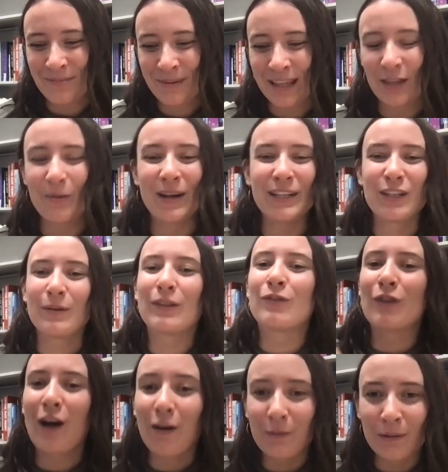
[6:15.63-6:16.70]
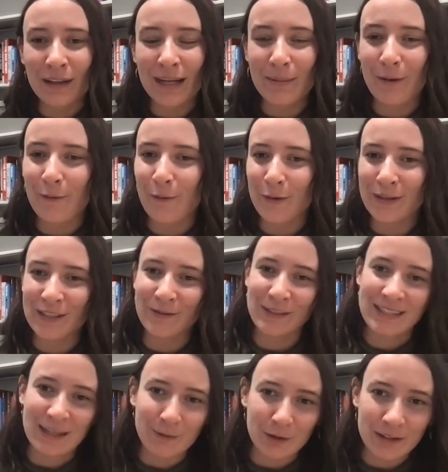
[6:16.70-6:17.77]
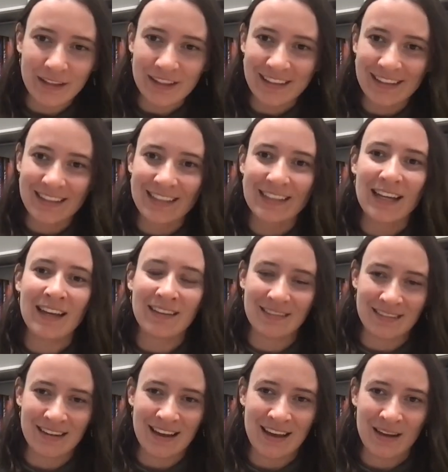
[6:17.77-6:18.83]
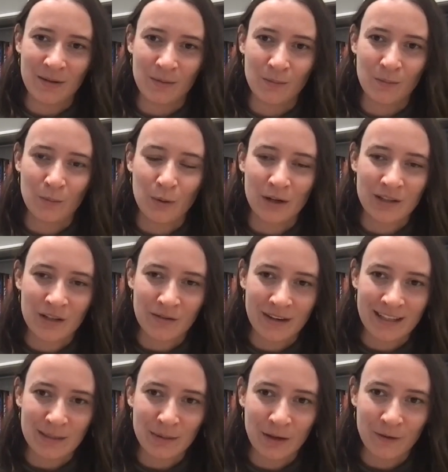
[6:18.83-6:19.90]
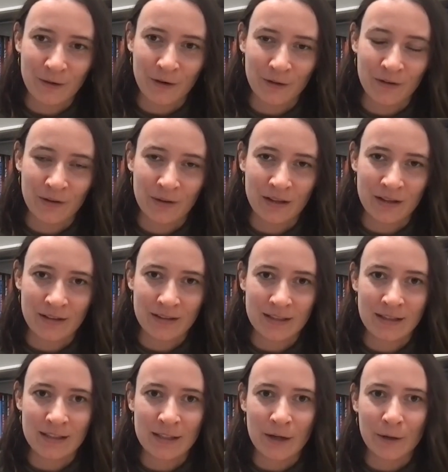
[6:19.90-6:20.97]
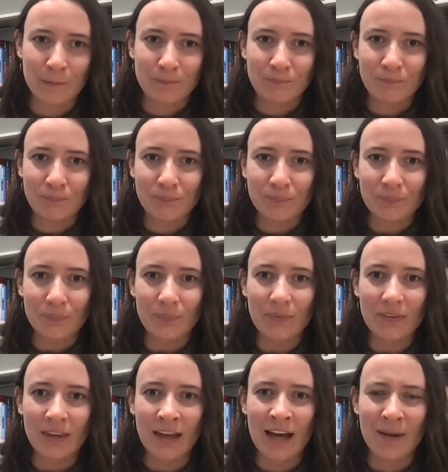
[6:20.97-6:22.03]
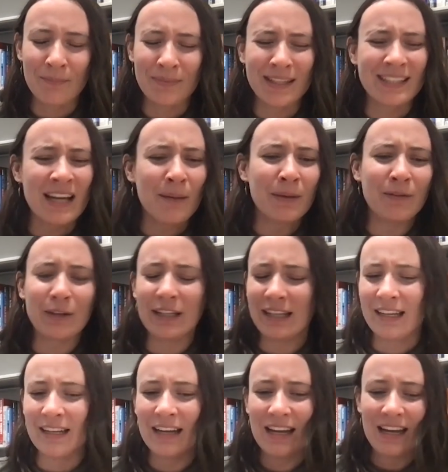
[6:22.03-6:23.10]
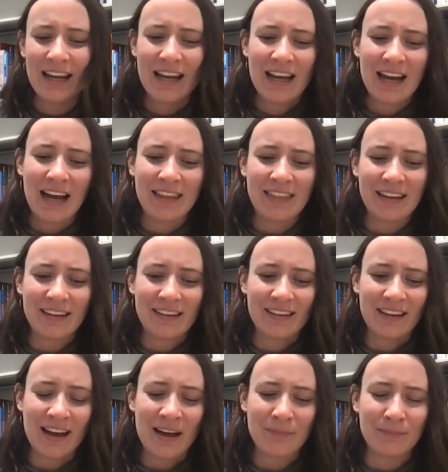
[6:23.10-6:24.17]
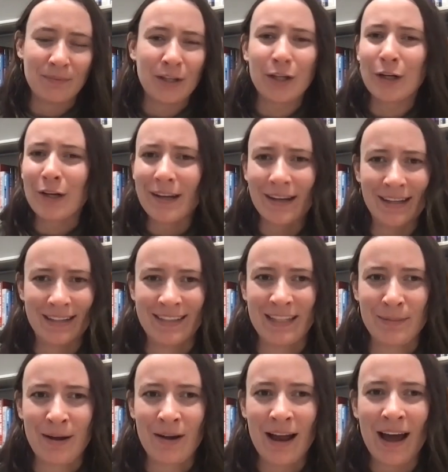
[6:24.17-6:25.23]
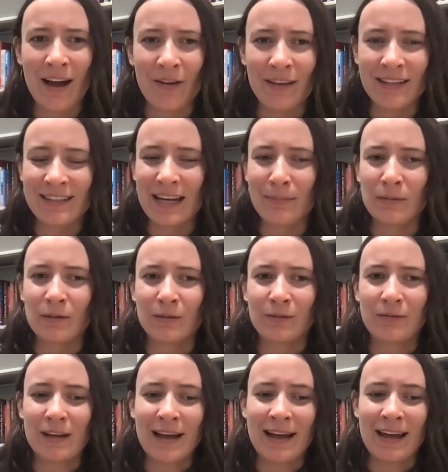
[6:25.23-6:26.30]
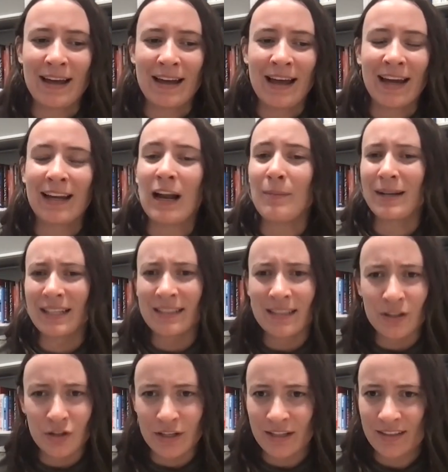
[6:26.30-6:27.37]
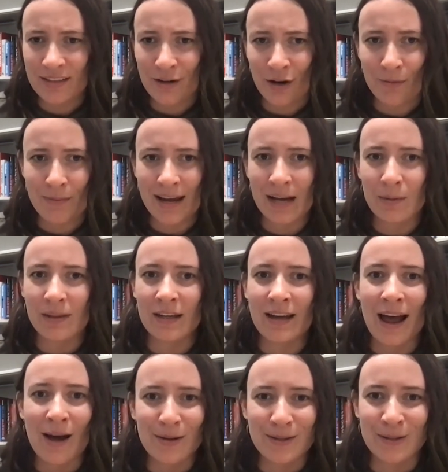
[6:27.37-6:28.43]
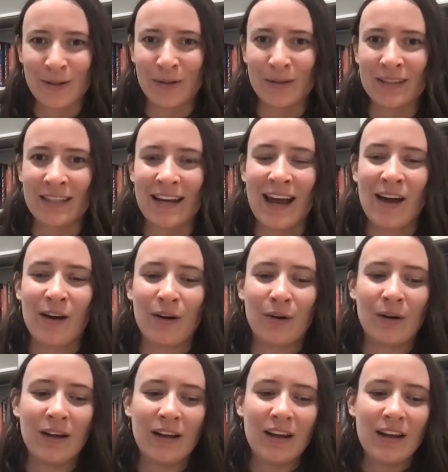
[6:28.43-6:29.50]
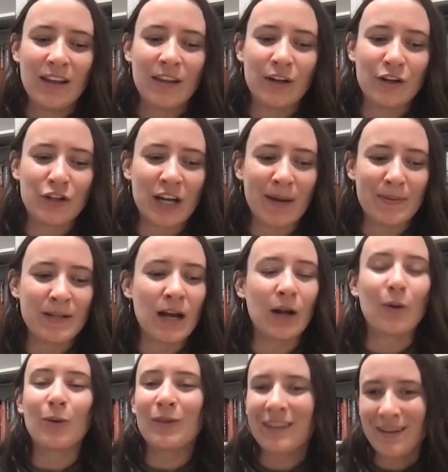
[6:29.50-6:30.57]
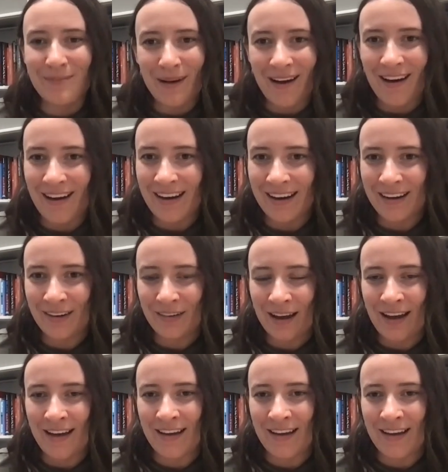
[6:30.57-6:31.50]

be the one to withdraw from the labor force for several years and work to raise me for a few years. And so this got me really, I think, curious about how these type of economic decisions are made within households and how they're shaped not only by